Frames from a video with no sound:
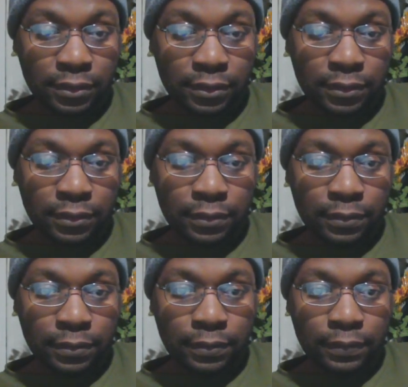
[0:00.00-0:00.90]

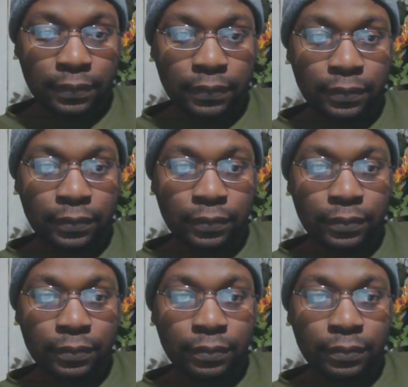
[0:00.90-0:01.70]
(no one is talking)